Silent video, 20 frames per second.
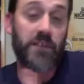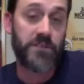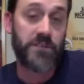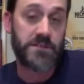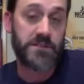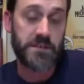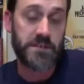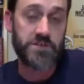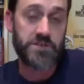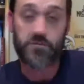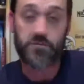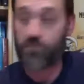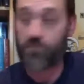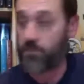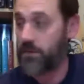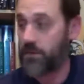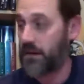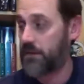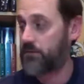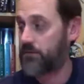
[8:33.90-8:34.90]
issue for
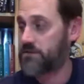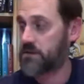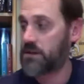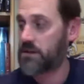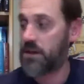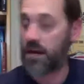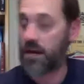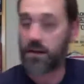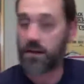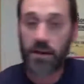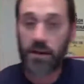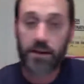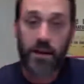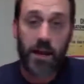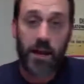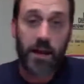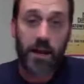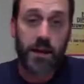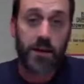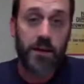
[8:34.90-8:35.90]
me was a lot of like,
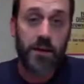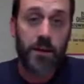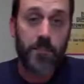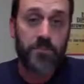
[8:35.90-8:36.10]
hey,